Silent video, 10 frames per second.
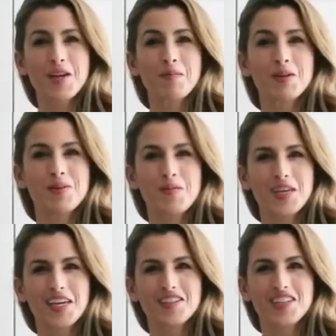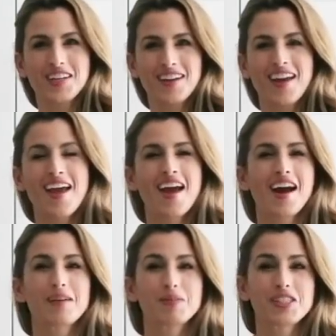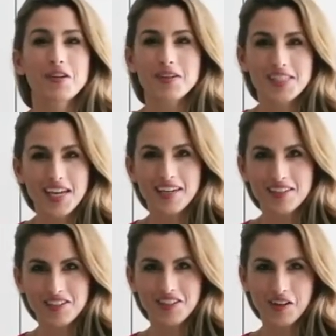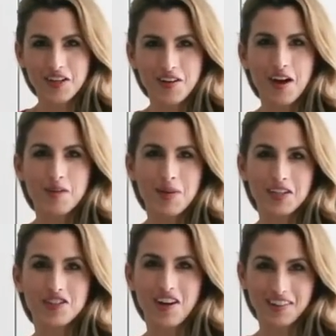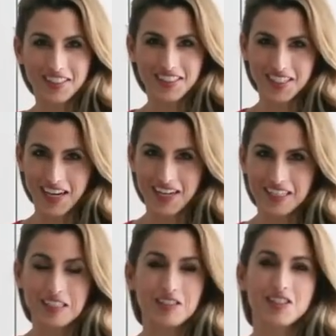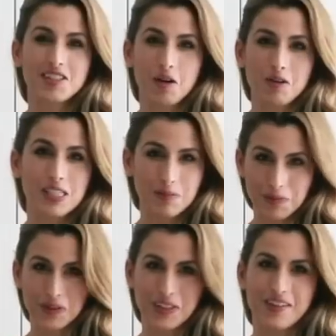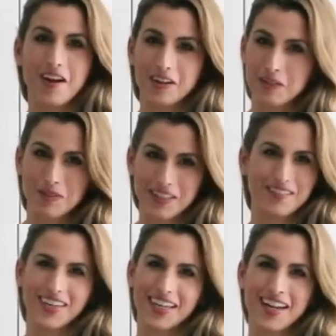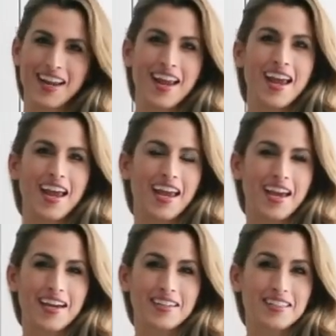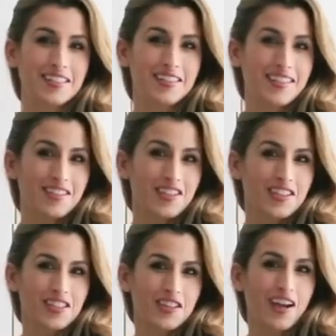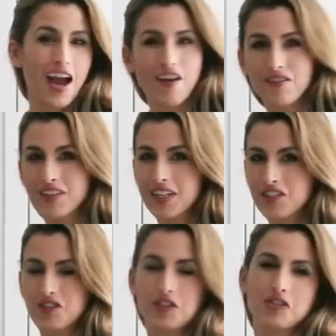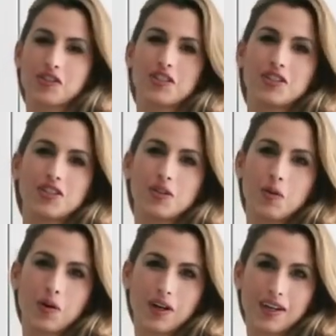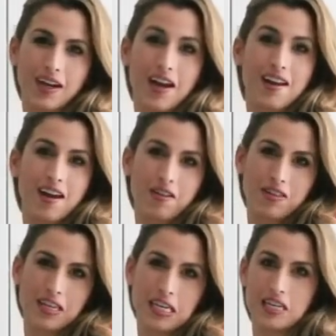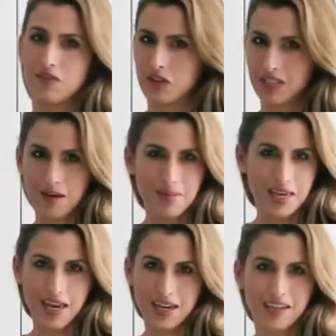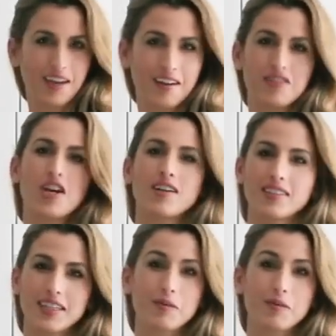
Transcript: Yummy Mummy Kitchen. I'm so excited to show you how to make chocolate today. It is so simple, you're not going to believe it. And this isn't just your average grocery store, unhealthy, give you a tummy ache kind of chocolate.